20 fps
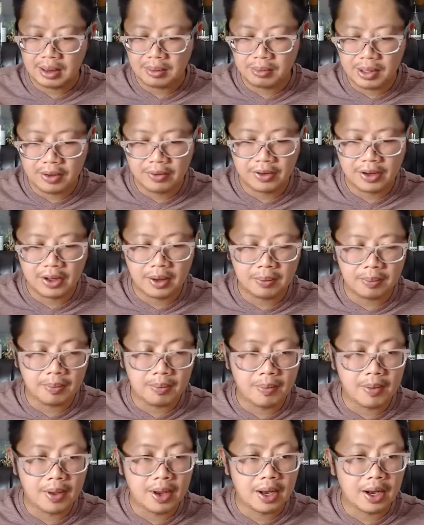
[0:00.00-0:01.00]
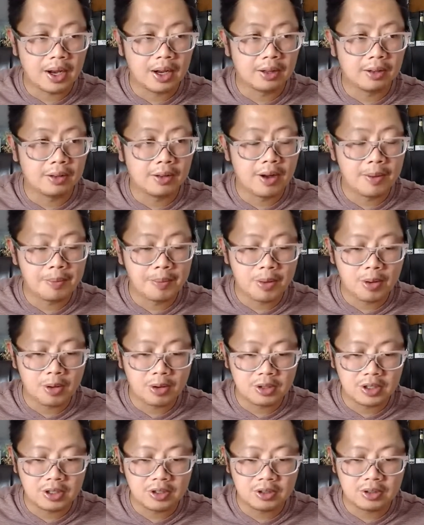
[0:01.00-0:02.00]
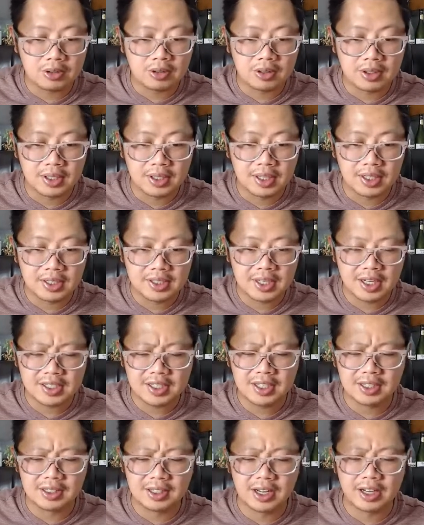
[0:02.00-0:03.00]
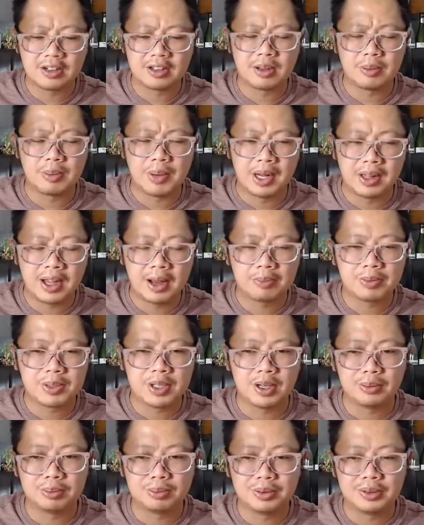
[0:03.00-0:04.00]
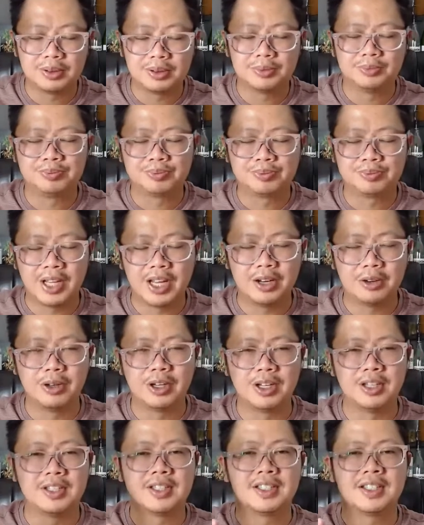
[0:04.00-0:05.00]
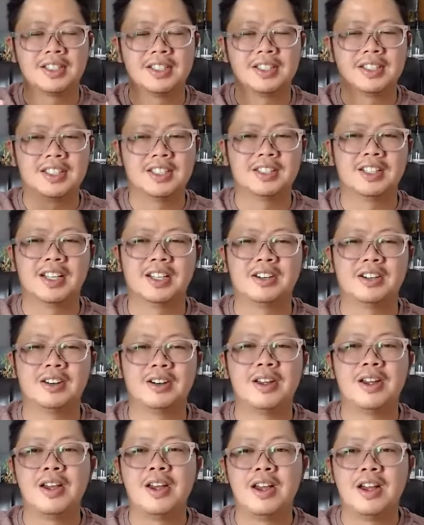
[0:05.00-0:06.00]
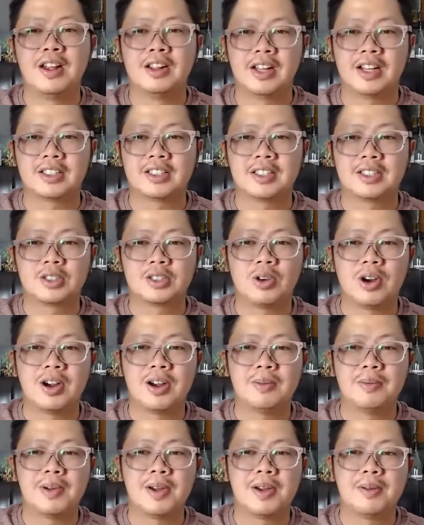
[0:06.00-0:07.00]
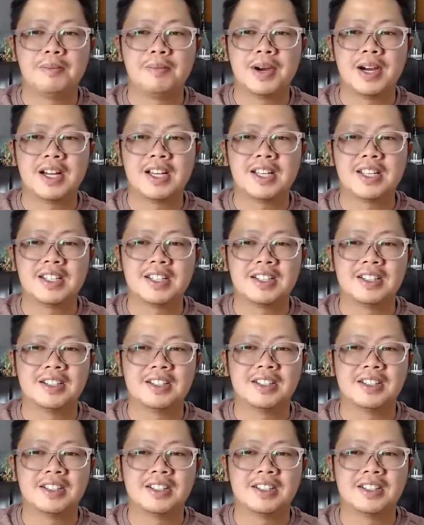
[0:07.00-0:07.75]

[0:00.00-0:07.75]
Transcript: I'm loving it a lot more too. It's actually lighter than my laptop. Anyways, see you later. Like, subscribe. Bye.